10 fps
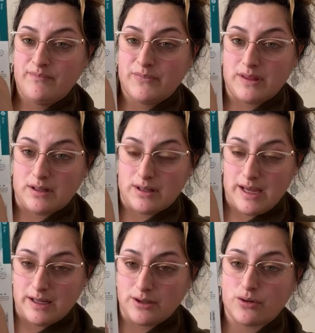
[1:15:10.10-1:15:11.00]
the
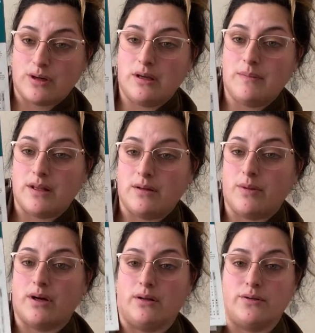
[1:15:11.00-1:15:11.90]
hand cream, and the
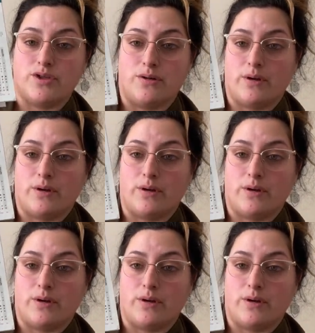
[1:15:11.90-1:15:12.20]
body lotion,